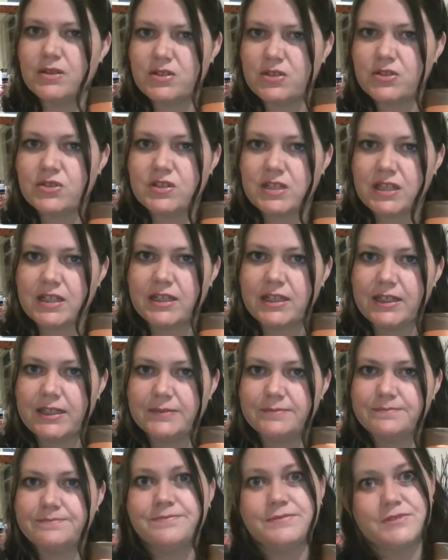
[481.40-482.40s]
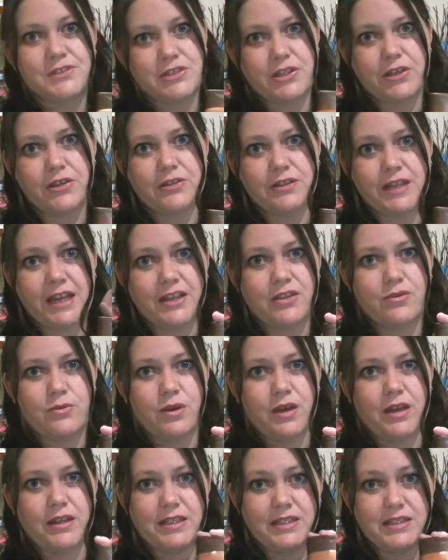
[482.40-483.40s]
too sickly. So that's
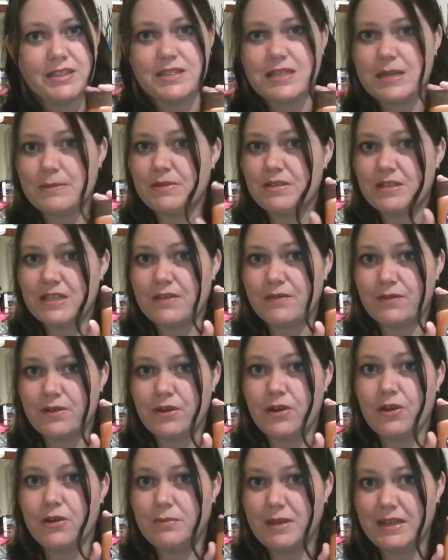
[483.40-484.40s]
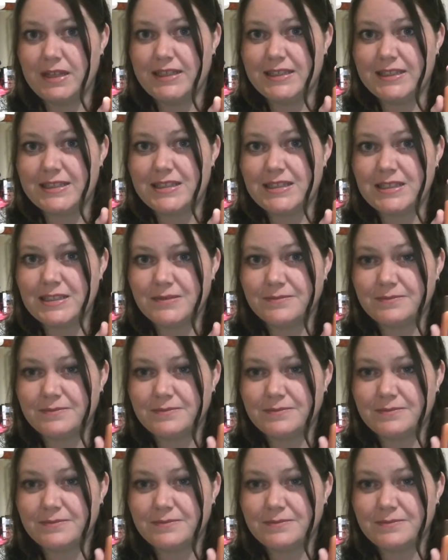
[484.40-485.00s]
why this is number 7 on my list.